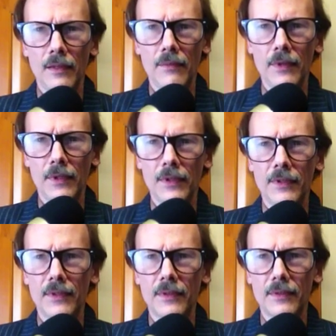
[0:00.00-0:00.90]

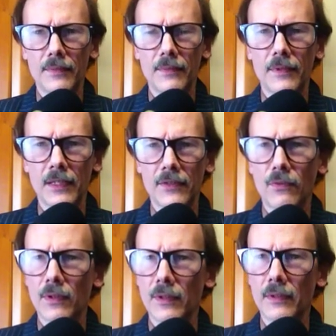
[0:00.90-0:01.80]
because that's
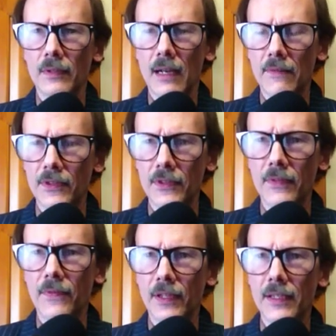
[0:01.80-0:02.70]
what obviously
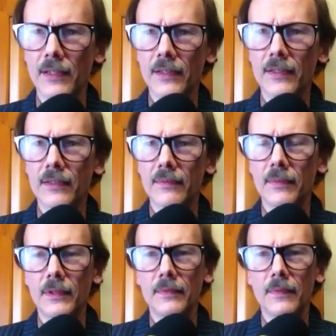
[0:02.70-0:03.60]
Flake is.
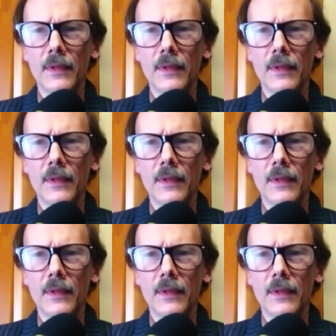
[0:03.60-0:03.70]
But